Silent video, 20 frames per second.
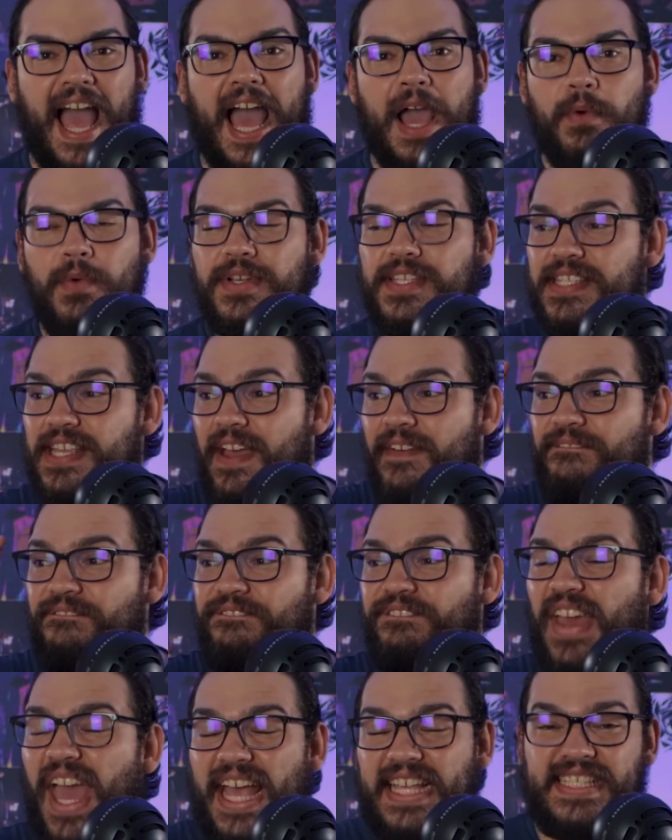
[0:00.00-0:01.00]
I was
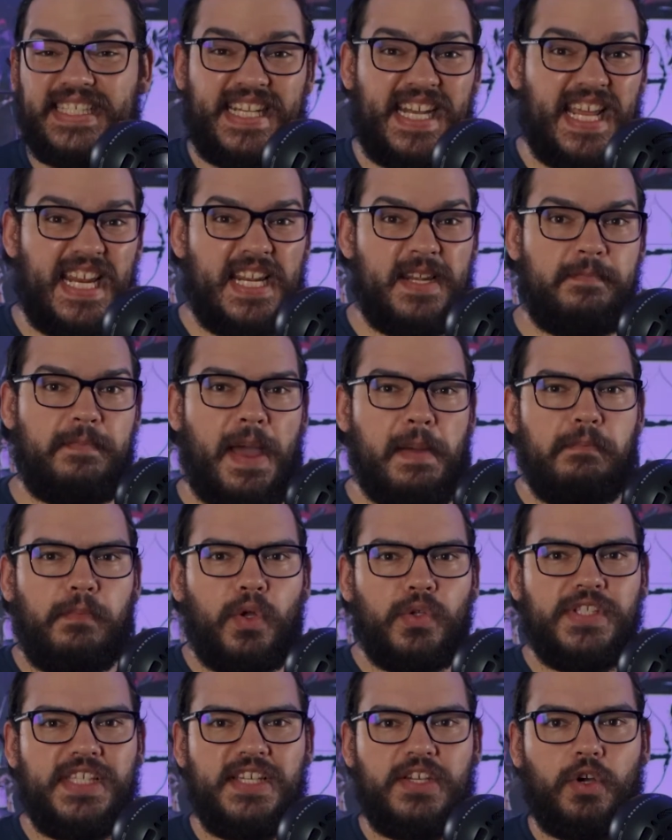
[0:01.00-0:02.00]
fascinated by
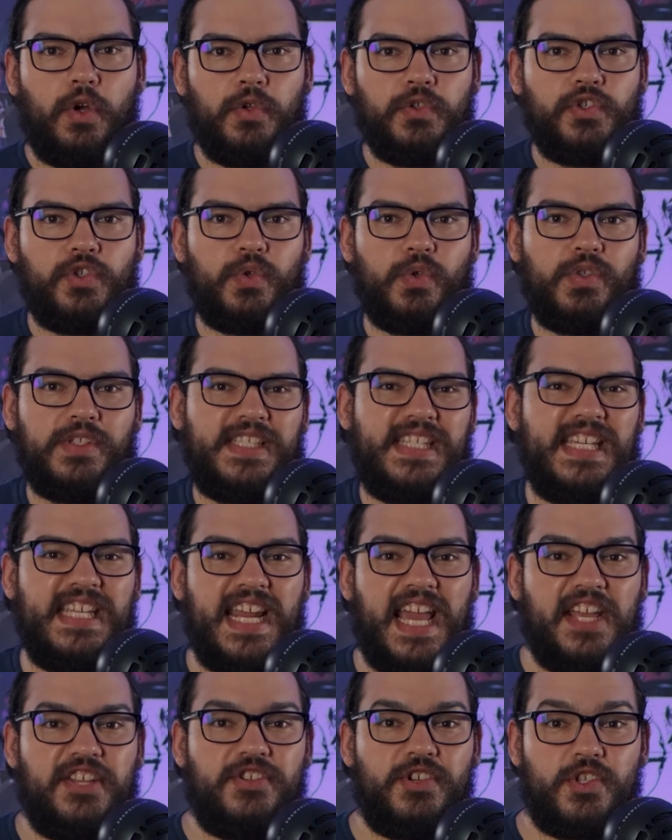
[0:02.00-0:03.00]
multicultural
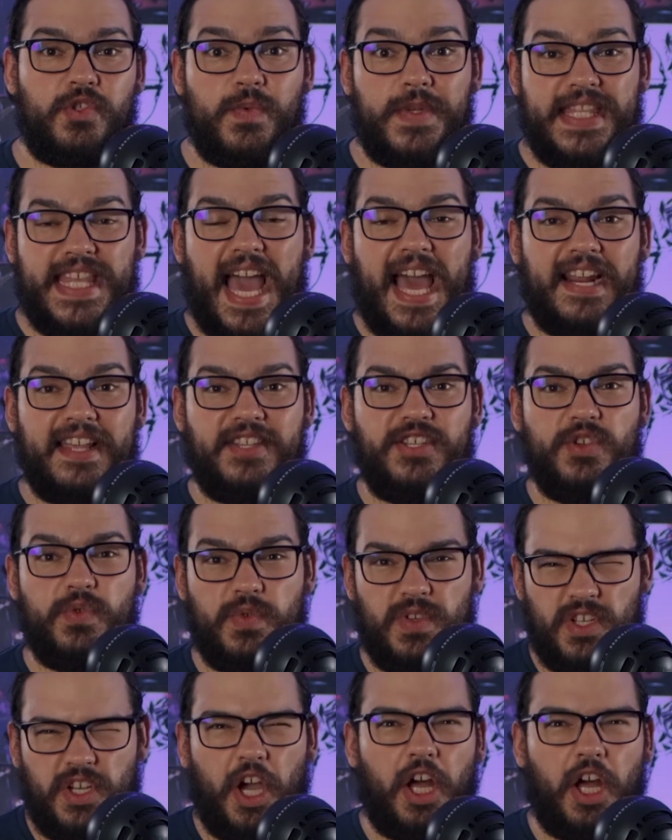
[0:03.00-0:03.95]
teenagers with attitude and